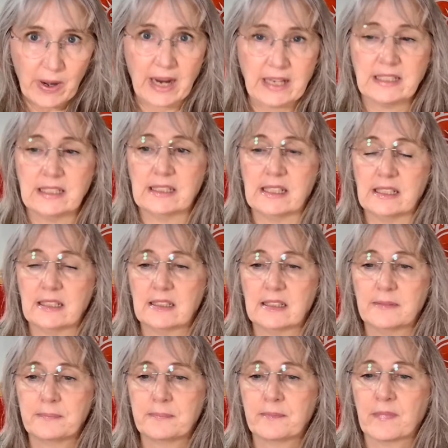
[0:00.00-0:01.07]

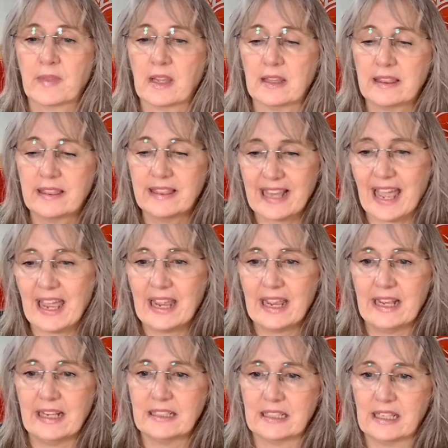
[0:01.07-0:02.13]
practices. That
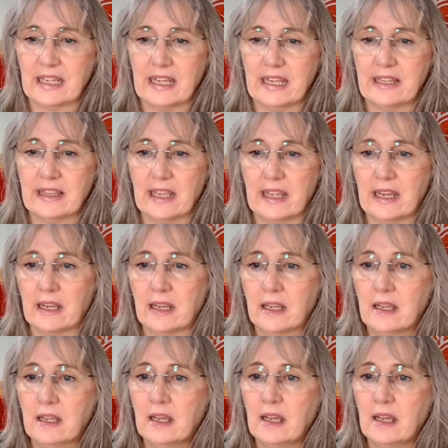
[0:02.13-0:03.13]
is a key thing.